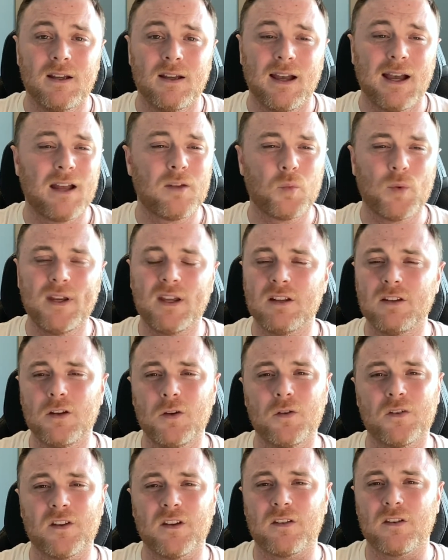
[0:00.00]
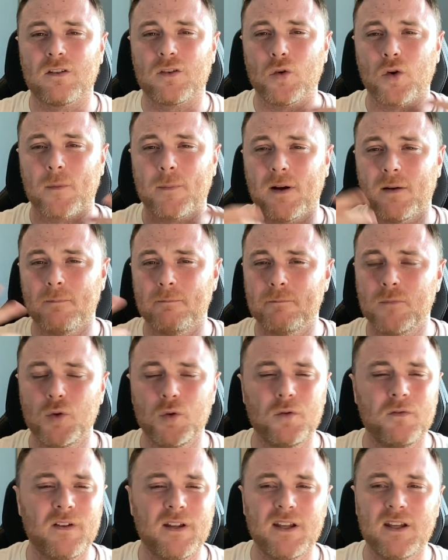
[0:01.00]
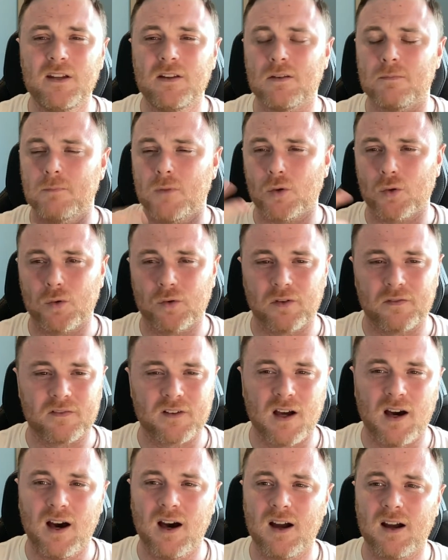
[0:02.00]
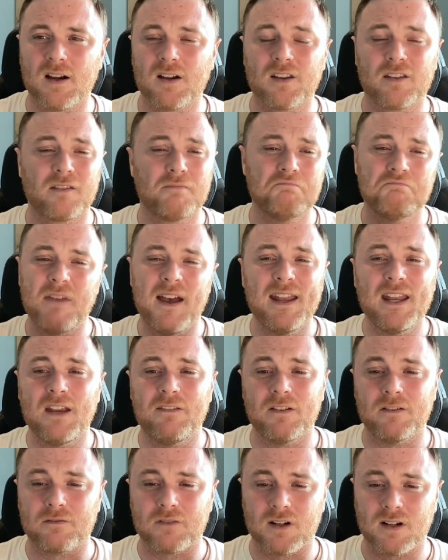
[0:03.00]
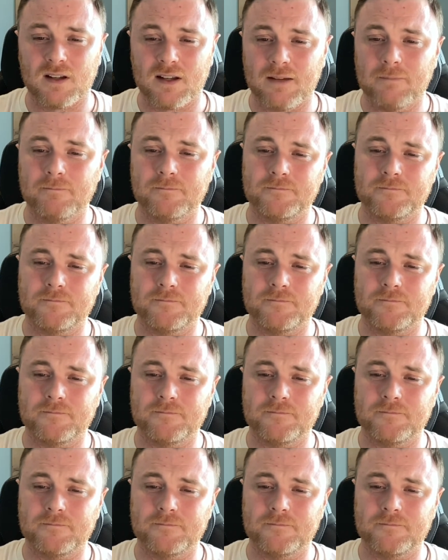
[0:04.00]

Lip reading: And we can use this to talk about movies, models of cars, anything really.